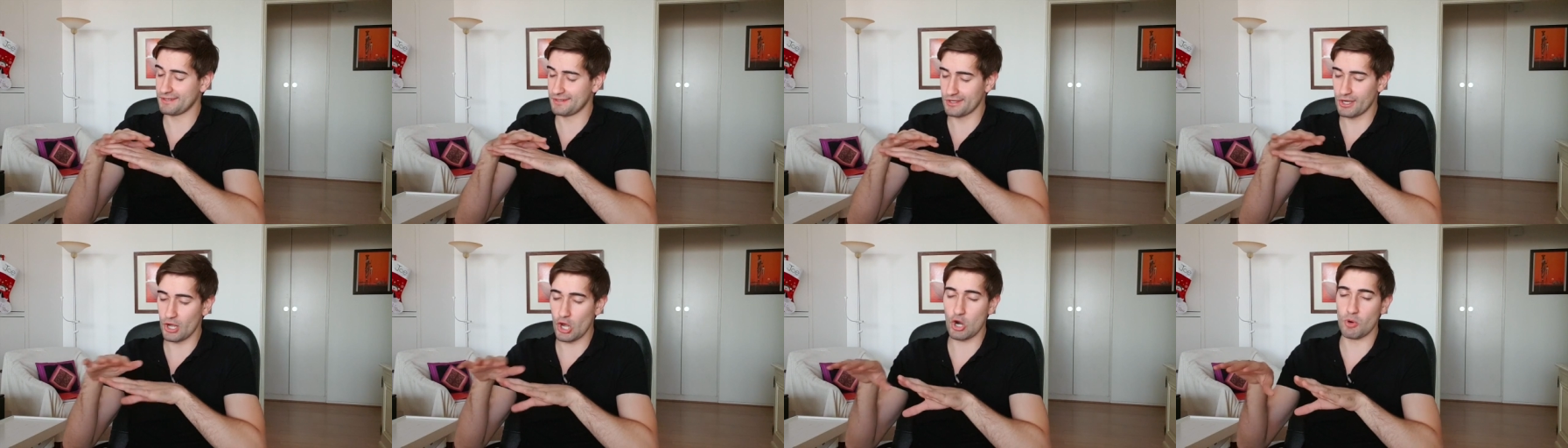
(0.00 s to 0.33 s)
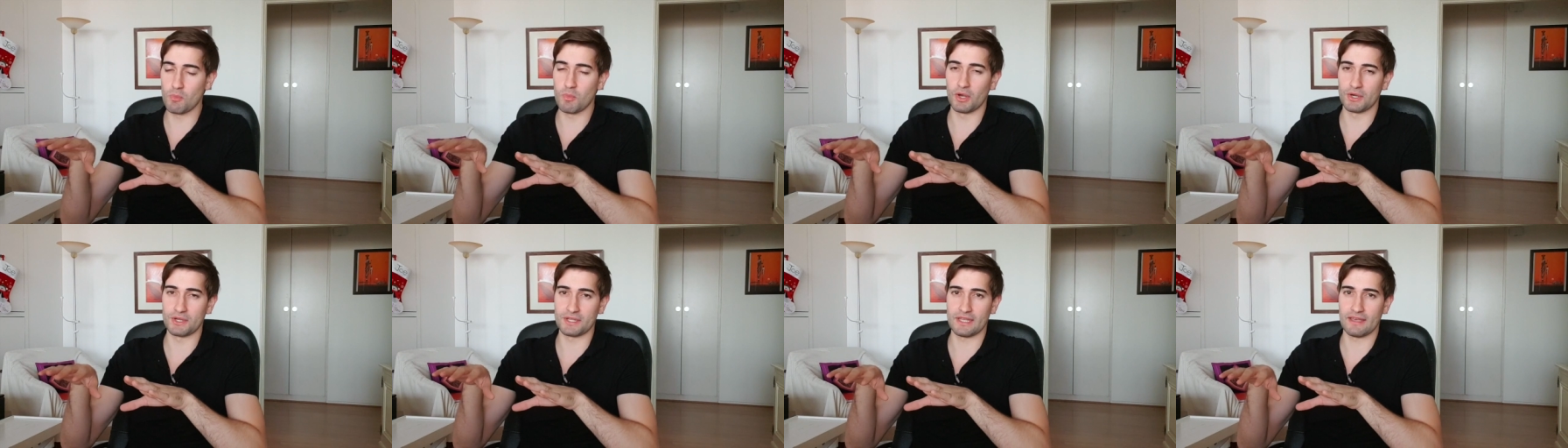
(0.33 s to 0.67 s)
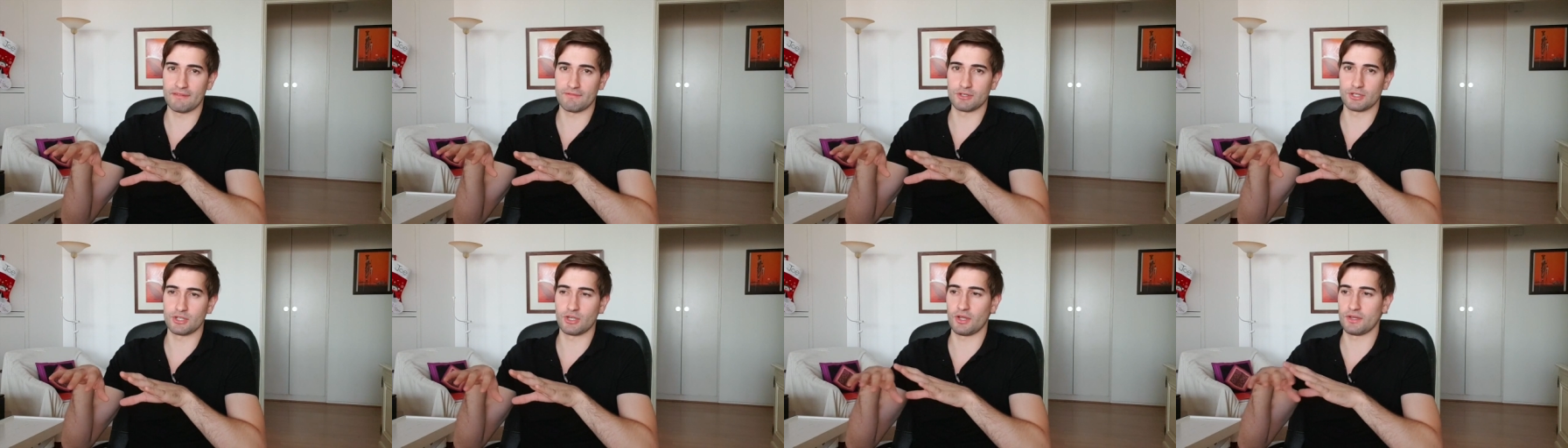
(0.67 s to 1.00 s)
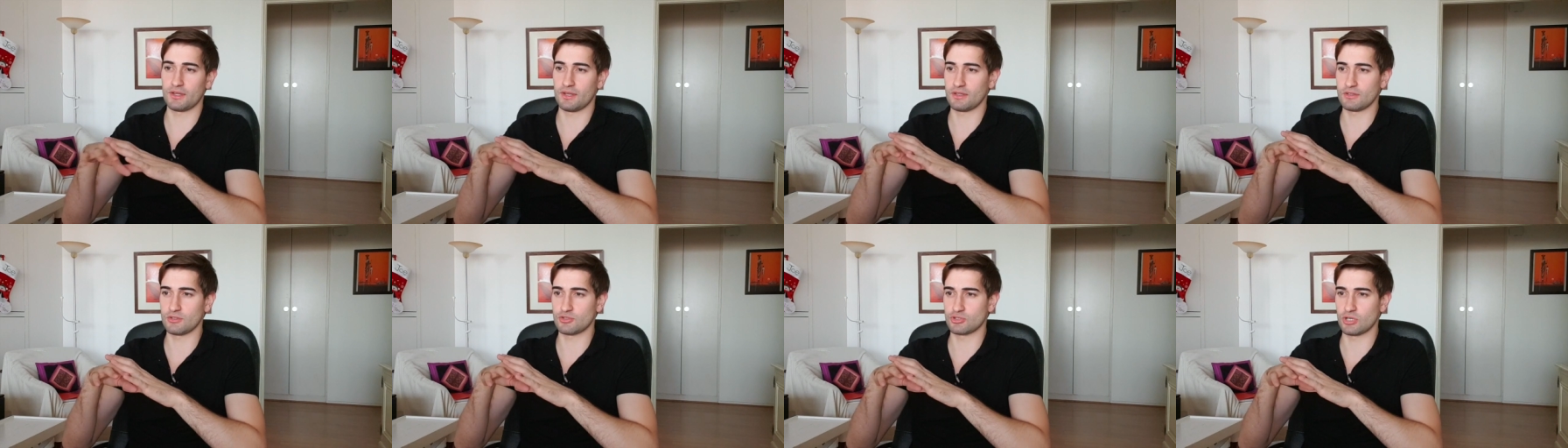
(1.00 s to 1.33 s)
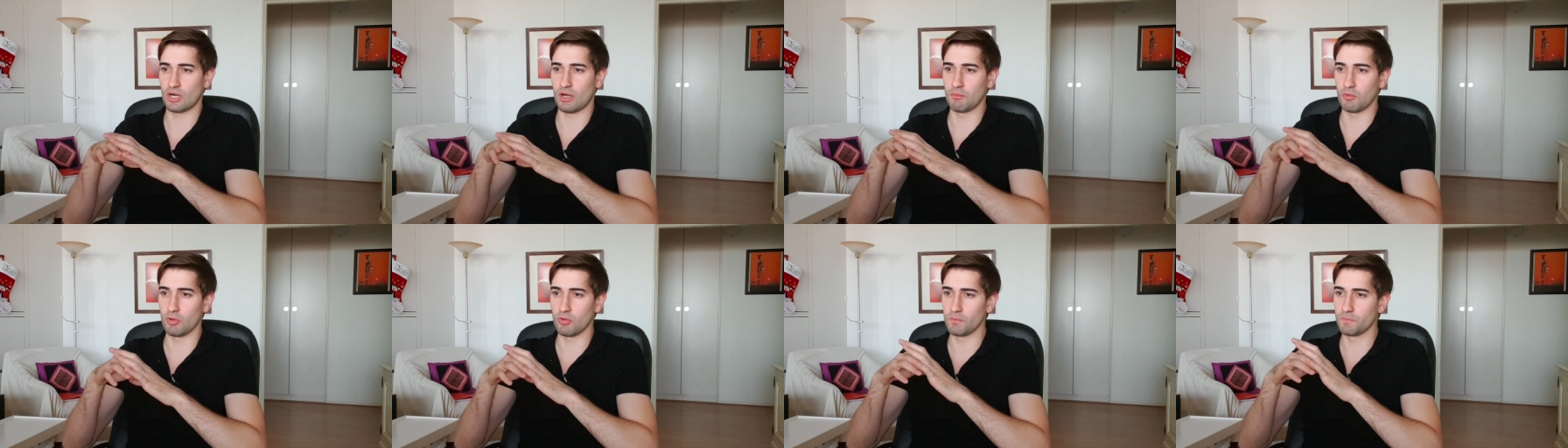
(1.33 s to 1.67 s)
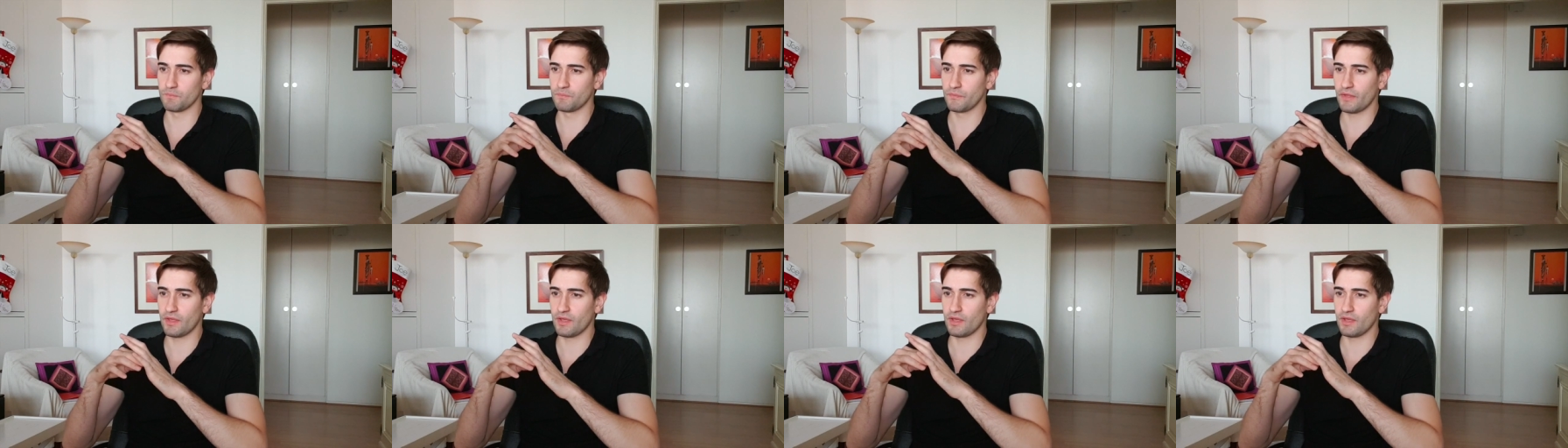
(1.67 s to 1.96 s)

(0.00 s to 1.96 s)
Nobody ever got any trouble.